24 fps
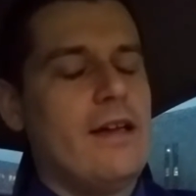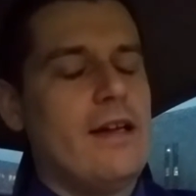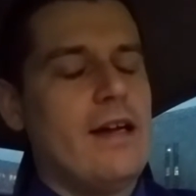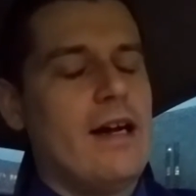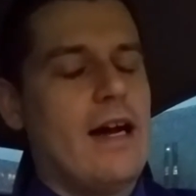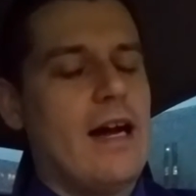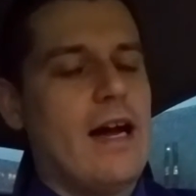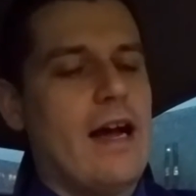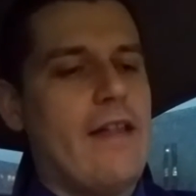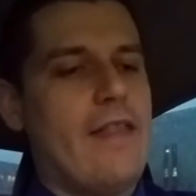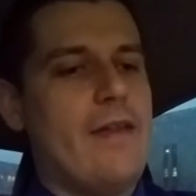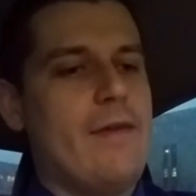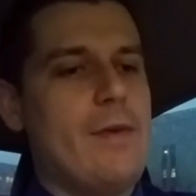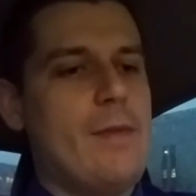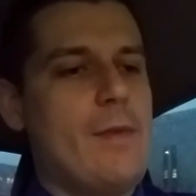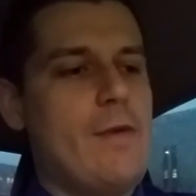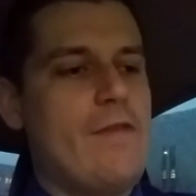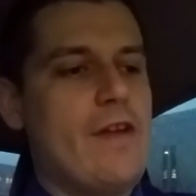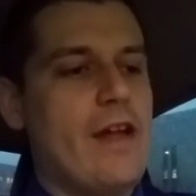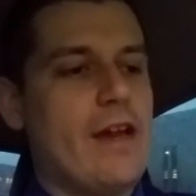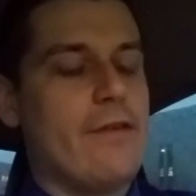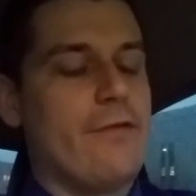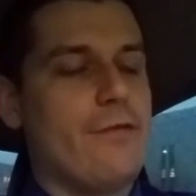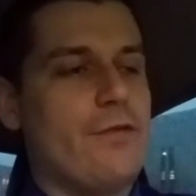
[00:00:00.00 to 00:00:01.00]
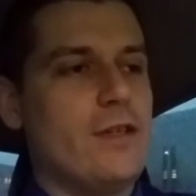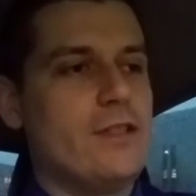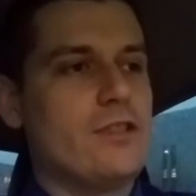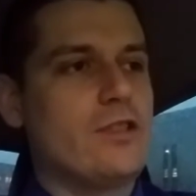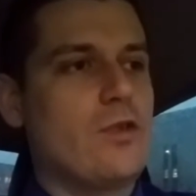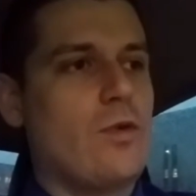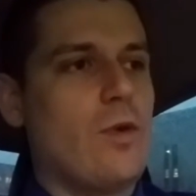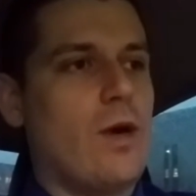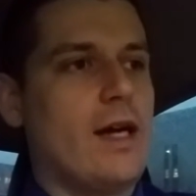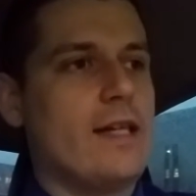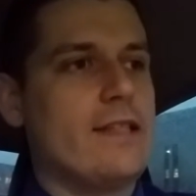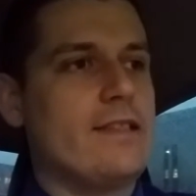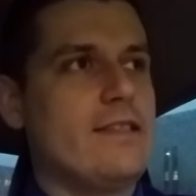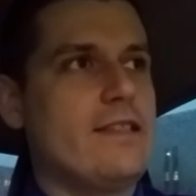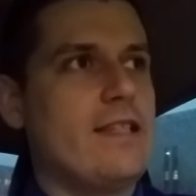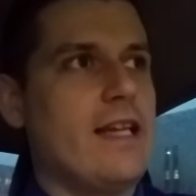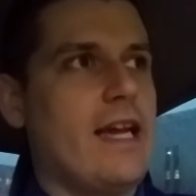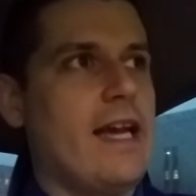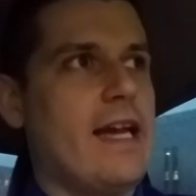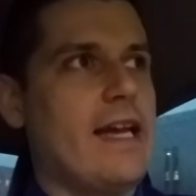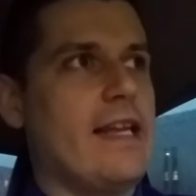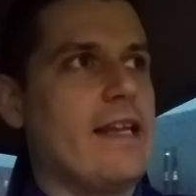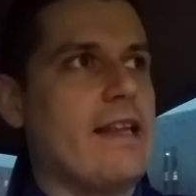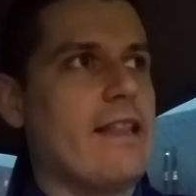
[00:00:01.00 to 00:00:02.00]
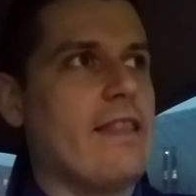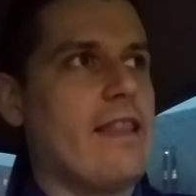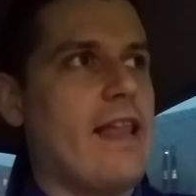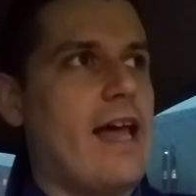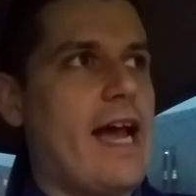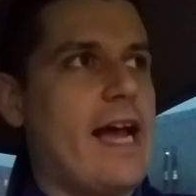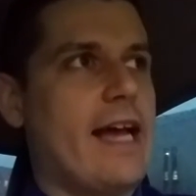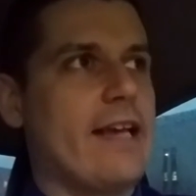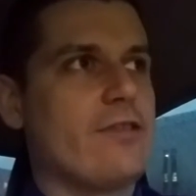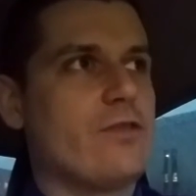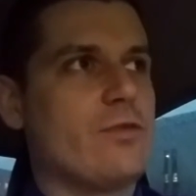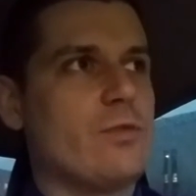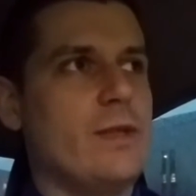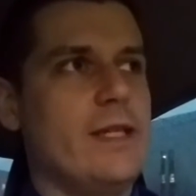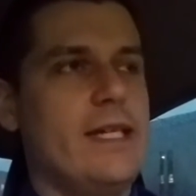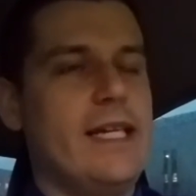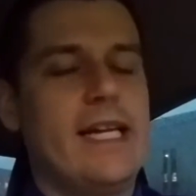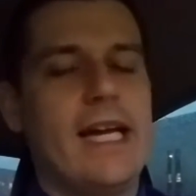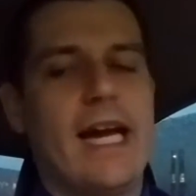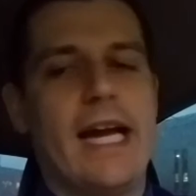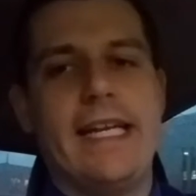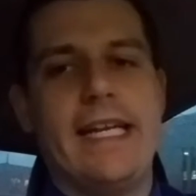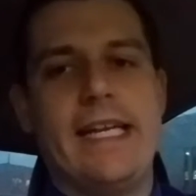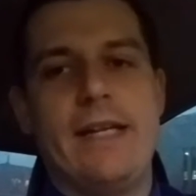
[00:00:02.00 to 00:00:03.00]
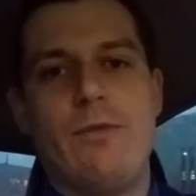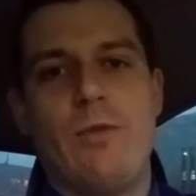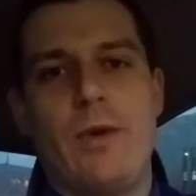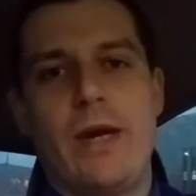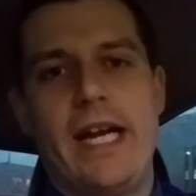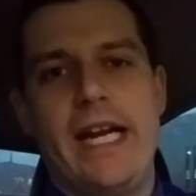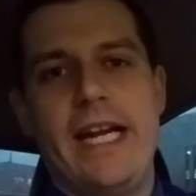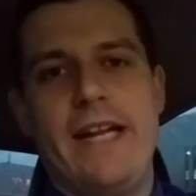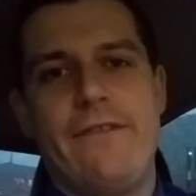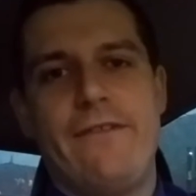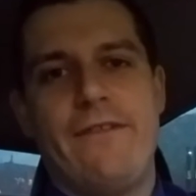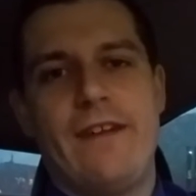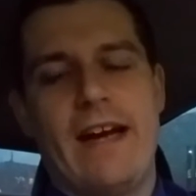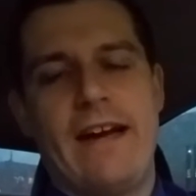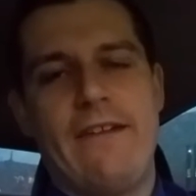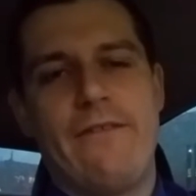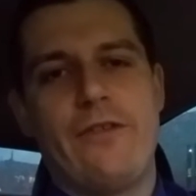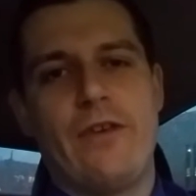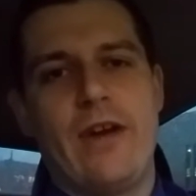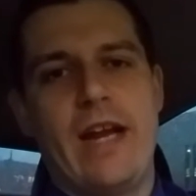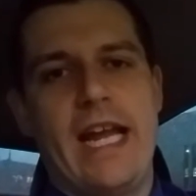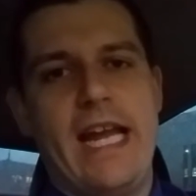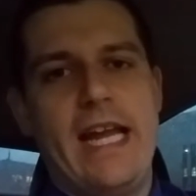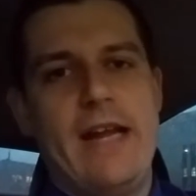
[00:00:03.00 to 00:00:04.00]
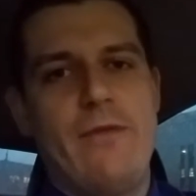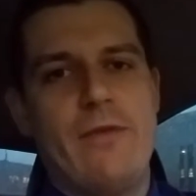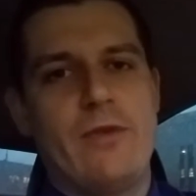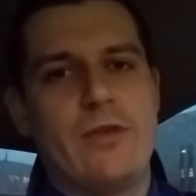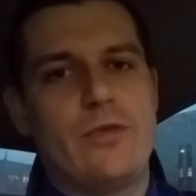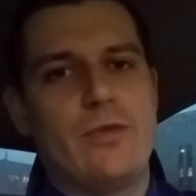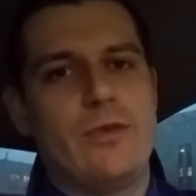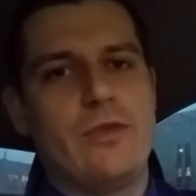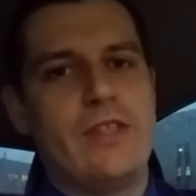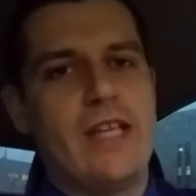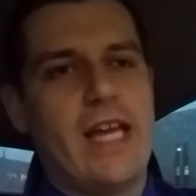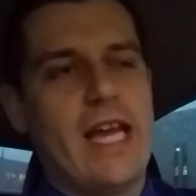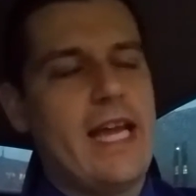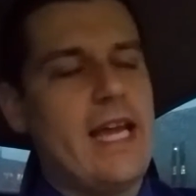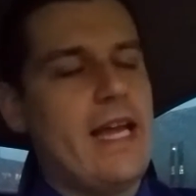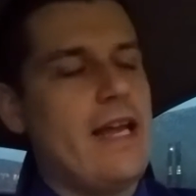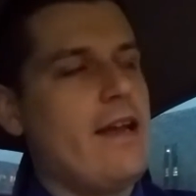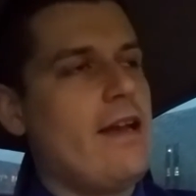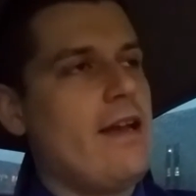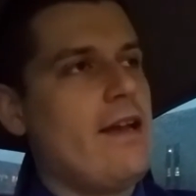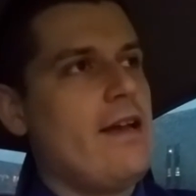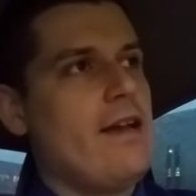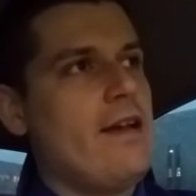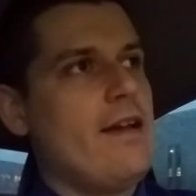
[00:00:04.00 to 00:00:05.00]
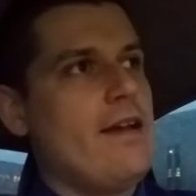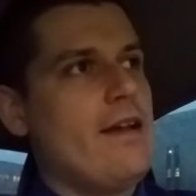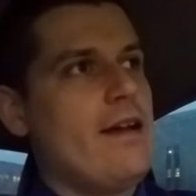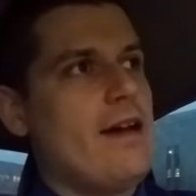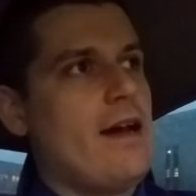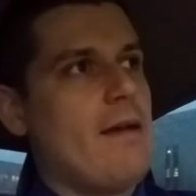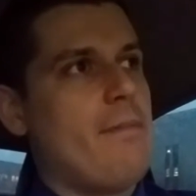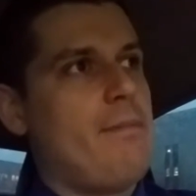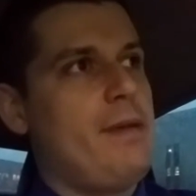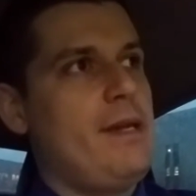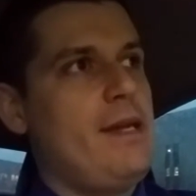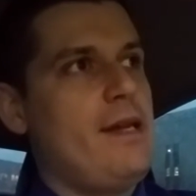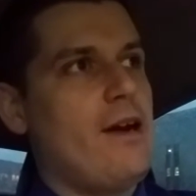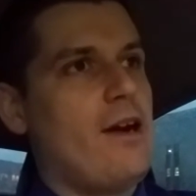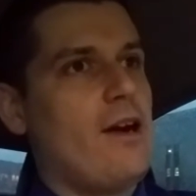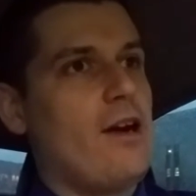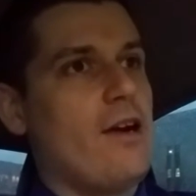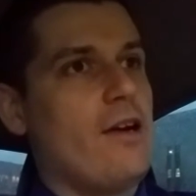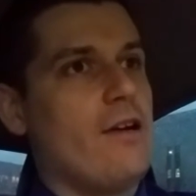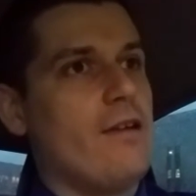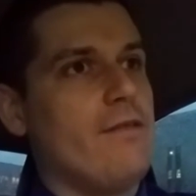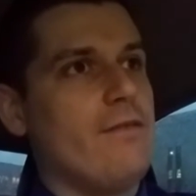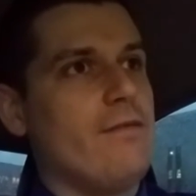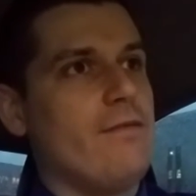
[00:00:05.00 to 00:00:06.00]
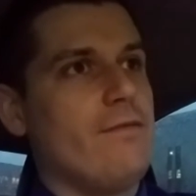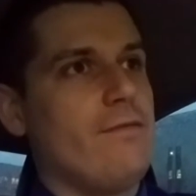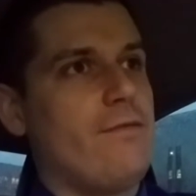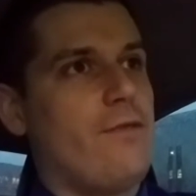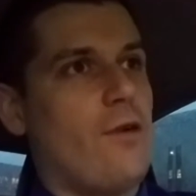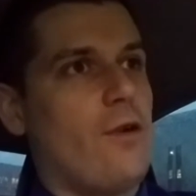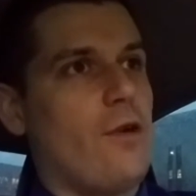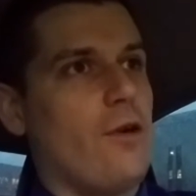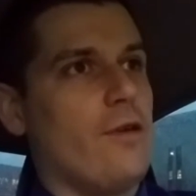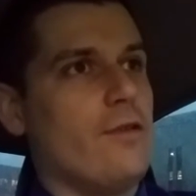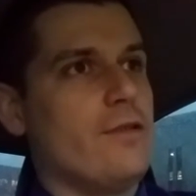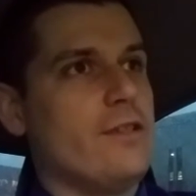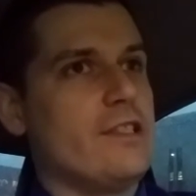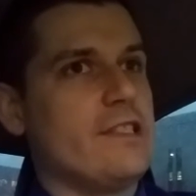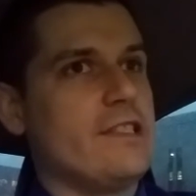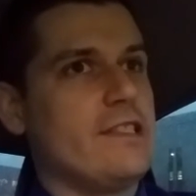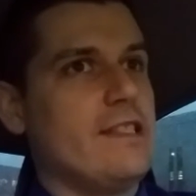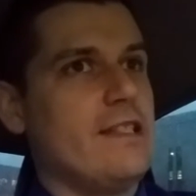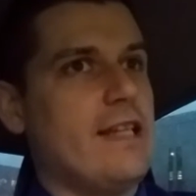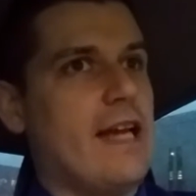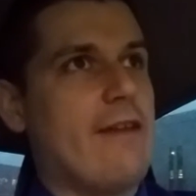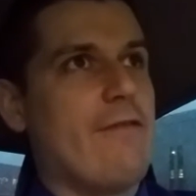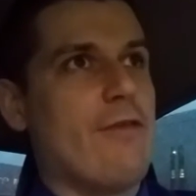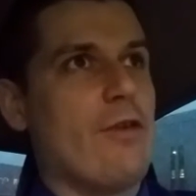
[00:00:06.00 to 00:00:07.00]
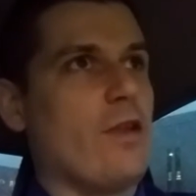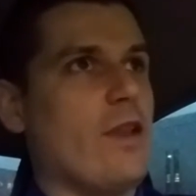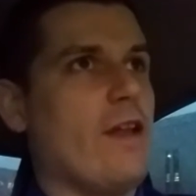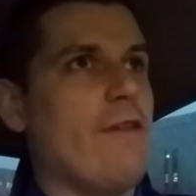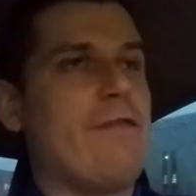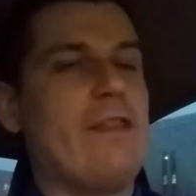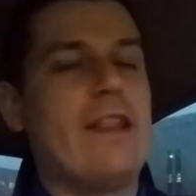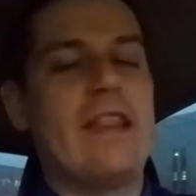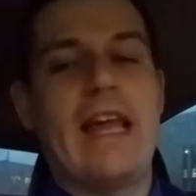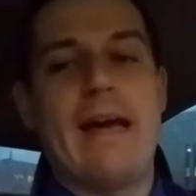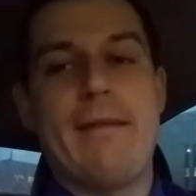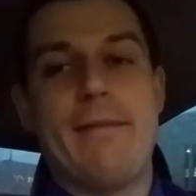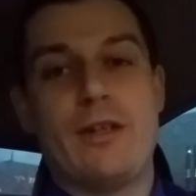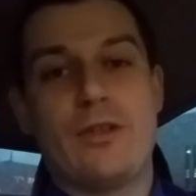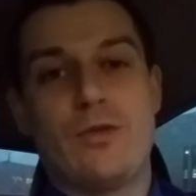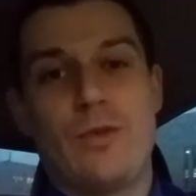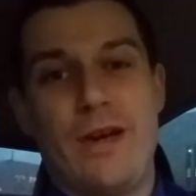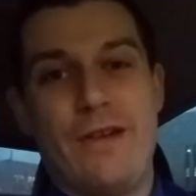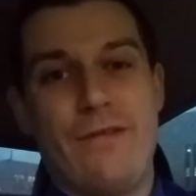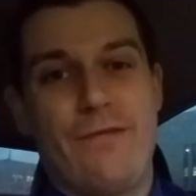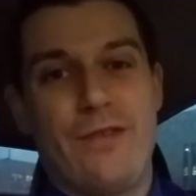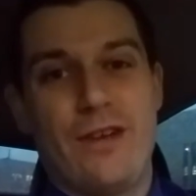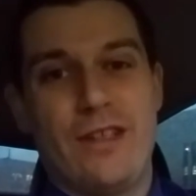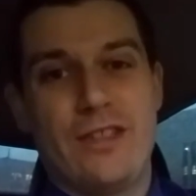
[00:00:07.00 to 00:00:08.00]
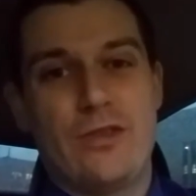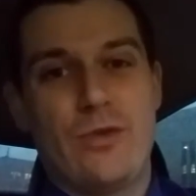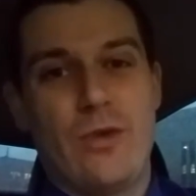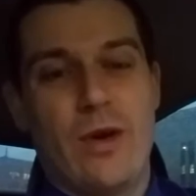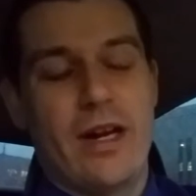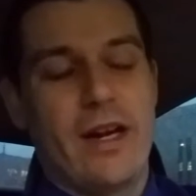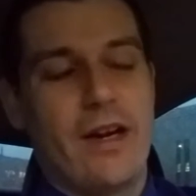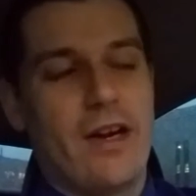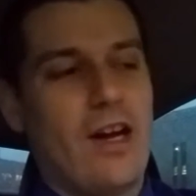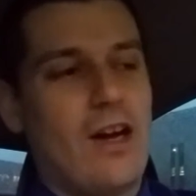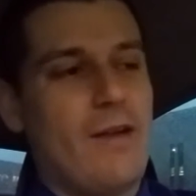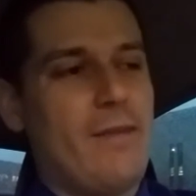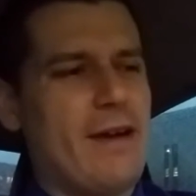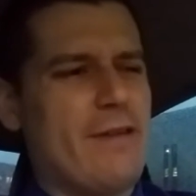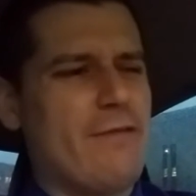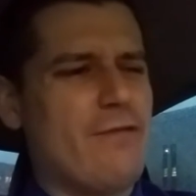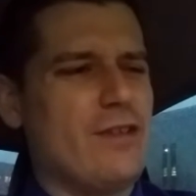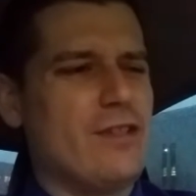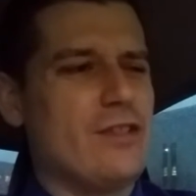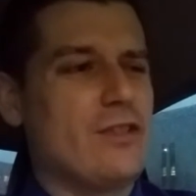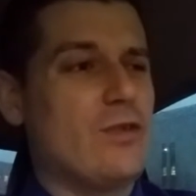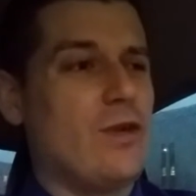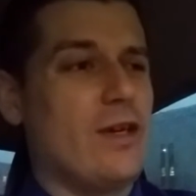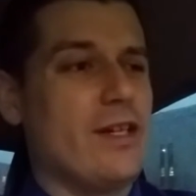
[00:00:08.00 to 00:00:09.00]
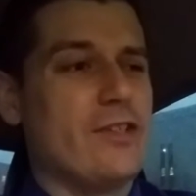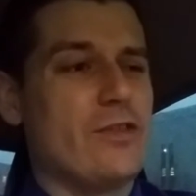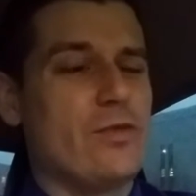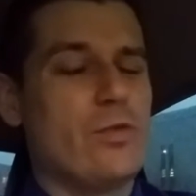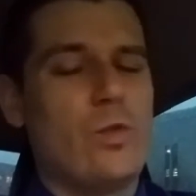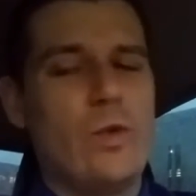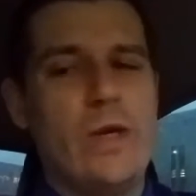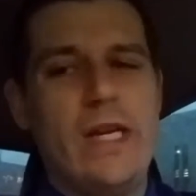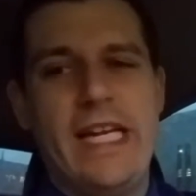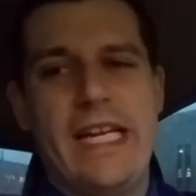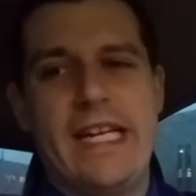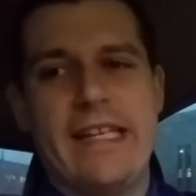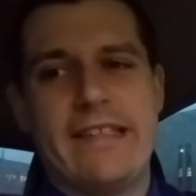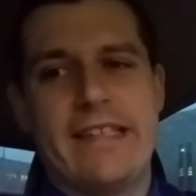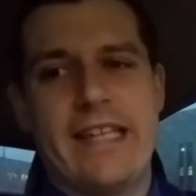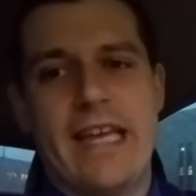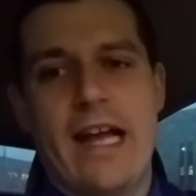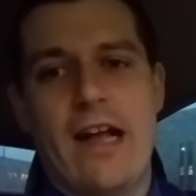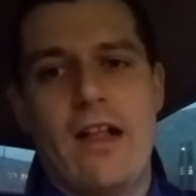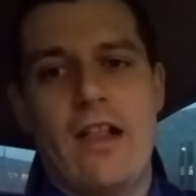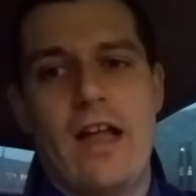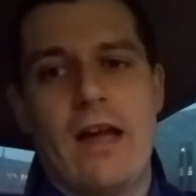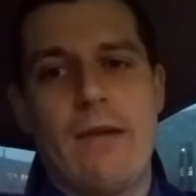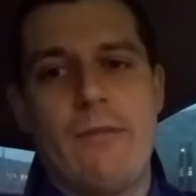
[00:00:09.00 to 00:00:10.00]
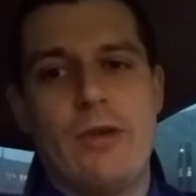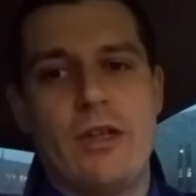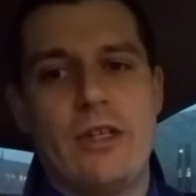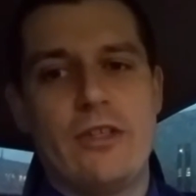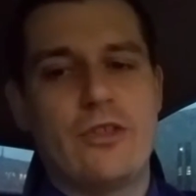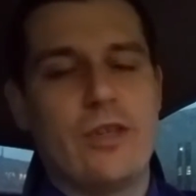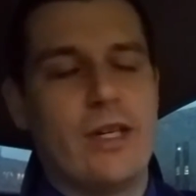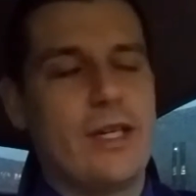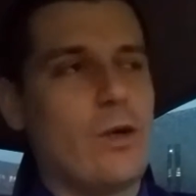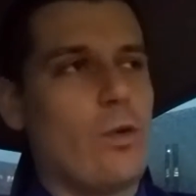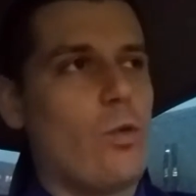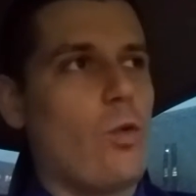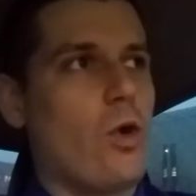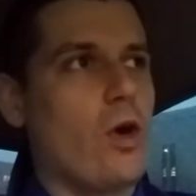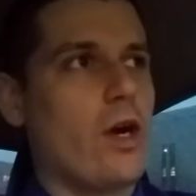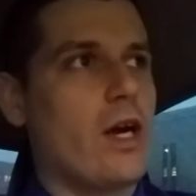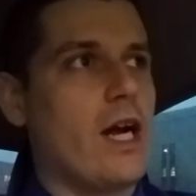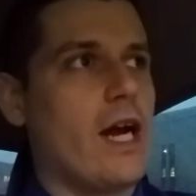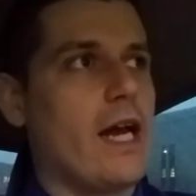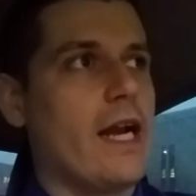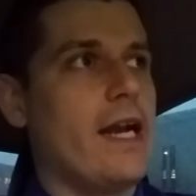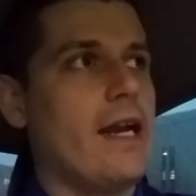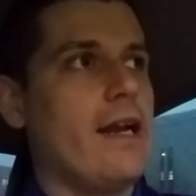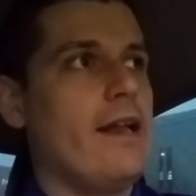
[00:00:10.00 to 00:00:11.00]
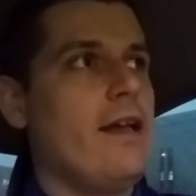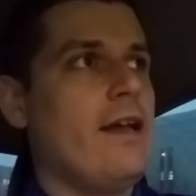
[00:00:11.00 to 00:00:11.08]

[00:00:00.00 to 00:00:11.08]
And then we moved on to front squats, and last week I did 185 for 8, which was a PR for just ever lifting that much weight front squat at all. My front squat is weak as hell. I'm really trying to work on it,